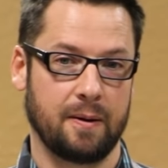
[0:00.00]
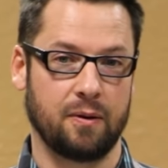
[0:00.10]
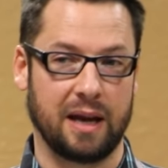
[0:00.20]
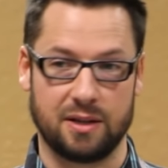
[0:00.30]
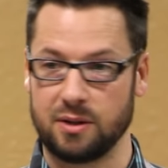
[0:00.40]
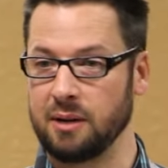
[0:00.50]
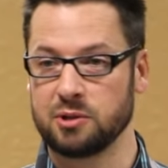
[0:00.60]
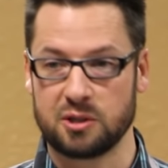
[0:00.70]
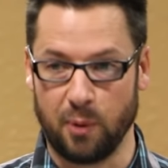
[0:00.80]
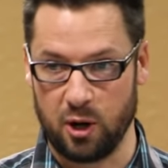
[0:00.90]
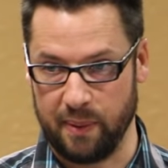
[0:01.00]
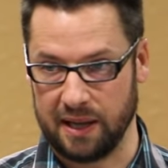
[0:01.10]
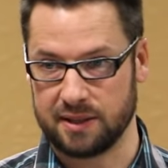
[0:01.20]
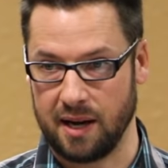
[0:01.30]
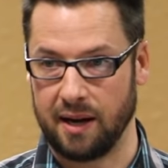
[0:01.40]
Okay, so he was a smarty
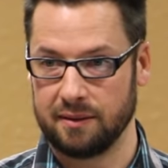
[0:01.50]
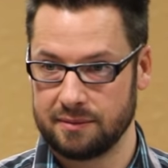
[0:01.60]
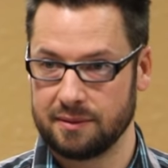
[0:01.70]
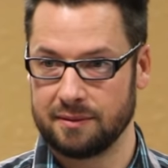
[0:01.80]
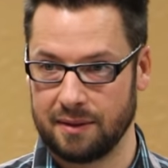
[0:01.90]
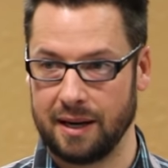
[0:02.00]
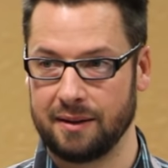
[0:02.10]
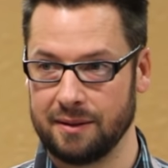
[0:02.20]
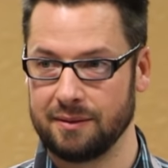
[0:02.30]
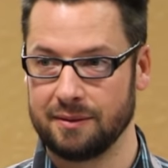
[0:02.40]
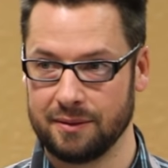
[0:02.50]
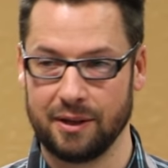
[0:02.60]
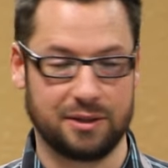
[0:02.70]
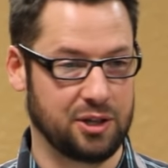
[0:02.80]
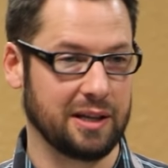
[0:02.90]
pants guy, right?
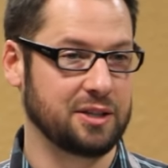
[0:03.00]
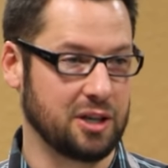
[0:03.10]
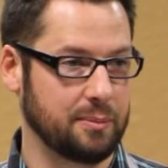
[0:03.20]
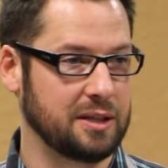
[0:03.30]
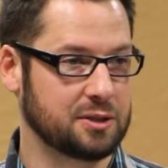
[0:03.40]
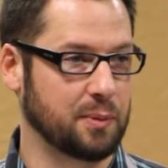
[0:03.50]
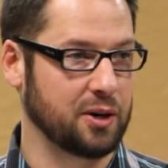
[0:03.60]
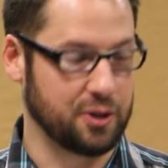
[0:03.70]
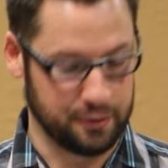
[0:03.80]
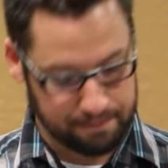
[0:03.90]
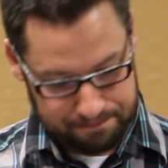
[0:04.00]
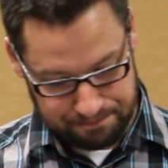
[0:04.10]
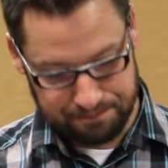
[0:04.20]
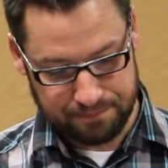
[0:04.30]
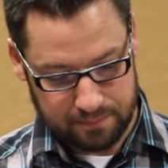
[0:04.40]
Legitimate smart dude.
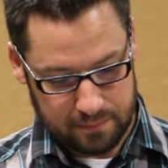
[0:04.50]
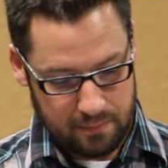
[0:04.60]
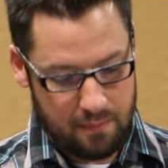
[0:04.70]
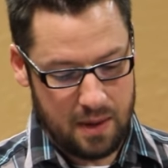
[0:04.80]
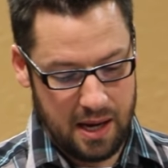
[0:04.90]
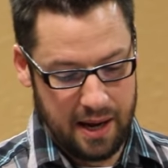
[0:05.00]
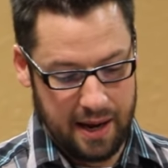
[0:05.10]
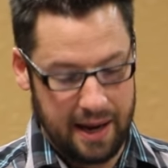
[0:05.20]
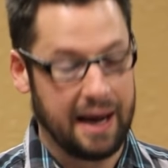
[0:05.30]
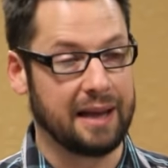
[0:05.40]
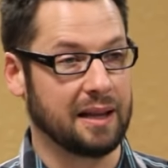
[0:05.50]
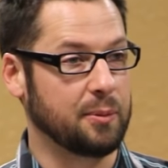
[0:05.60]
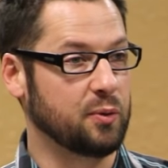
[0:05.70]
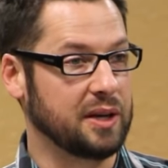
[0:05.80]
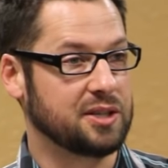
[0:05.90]
And let
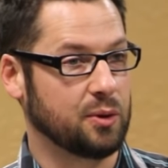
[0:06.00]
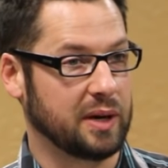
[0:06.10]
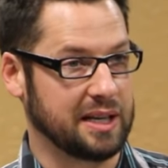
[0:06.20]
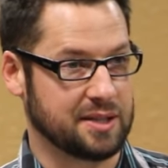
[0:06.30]
me read to you what he